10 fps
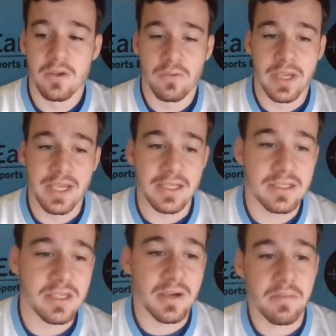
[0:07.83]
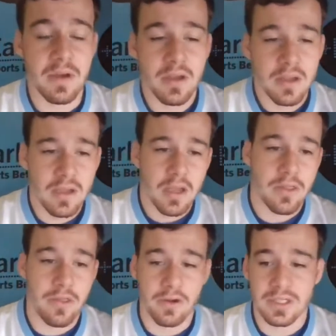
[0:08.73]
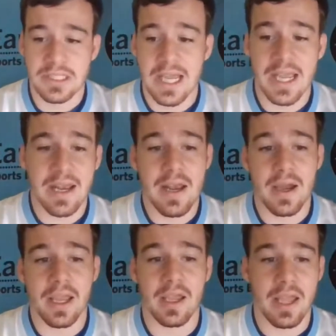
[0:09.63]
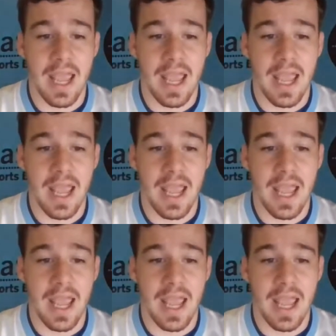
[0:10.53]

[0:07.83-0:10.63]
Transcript: We get some Thursday night